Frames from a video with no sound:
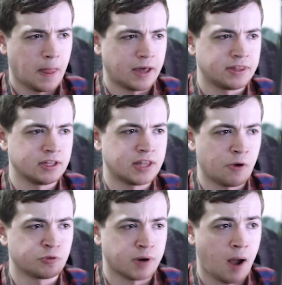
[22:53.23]
I think
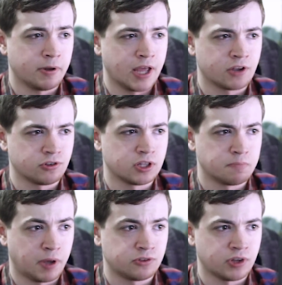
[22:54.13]
that was probably actually the
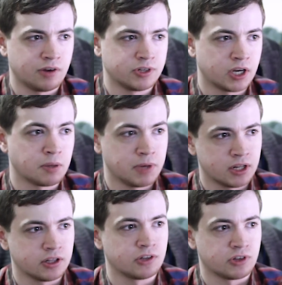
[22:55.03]
best I ever did
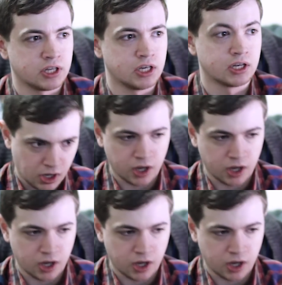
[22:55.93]
comedically as a kid.